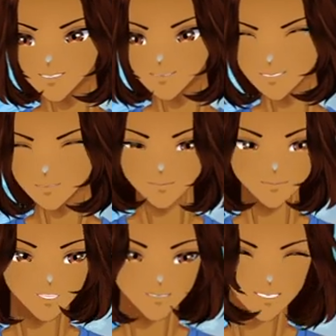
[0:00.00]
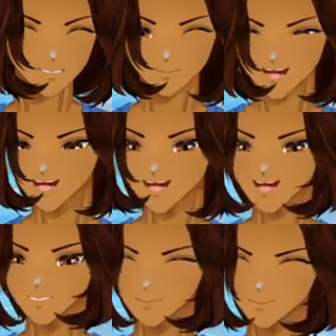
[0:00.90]
Crabman, we both need to leave.
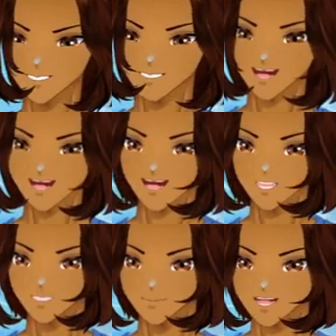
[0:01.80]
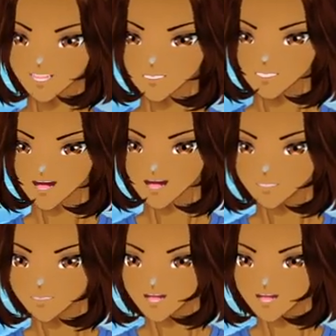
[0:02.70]
I believe fake crab